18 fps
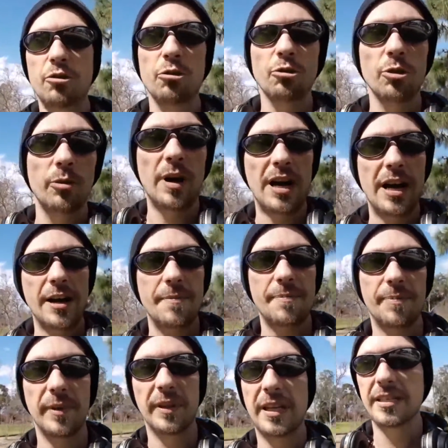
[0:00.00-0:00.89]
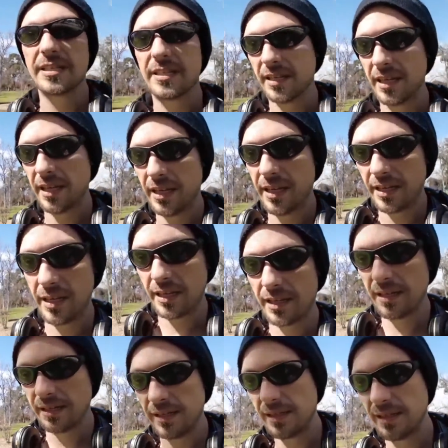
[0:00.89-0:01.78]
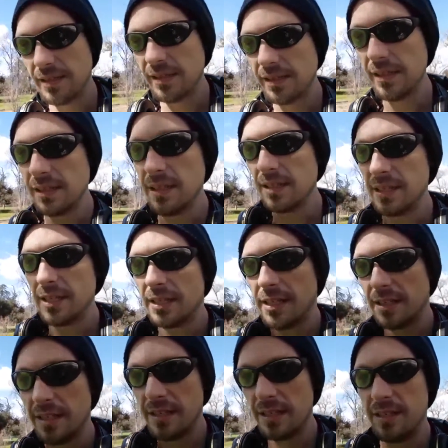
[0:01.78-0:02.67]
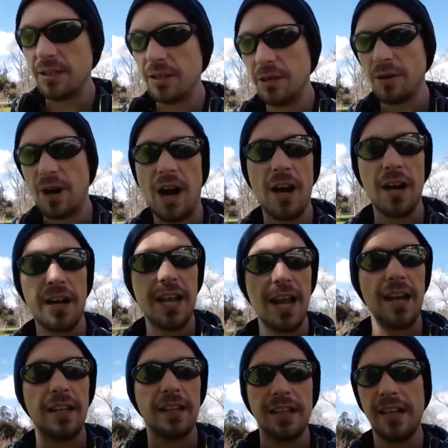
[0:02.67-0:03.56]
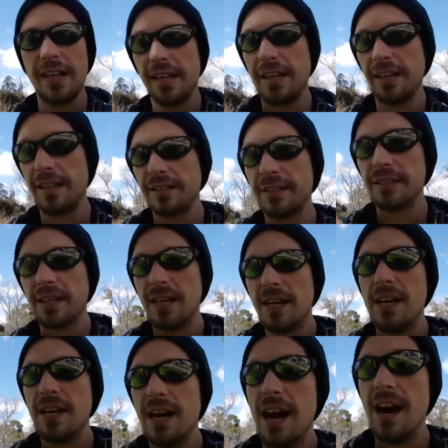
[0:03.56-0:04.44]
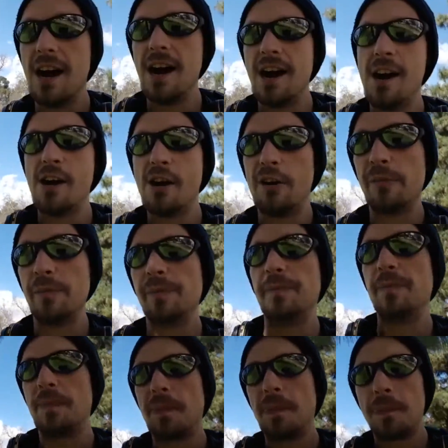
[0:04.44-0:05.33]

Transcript: grew up listening to R. Kelly. I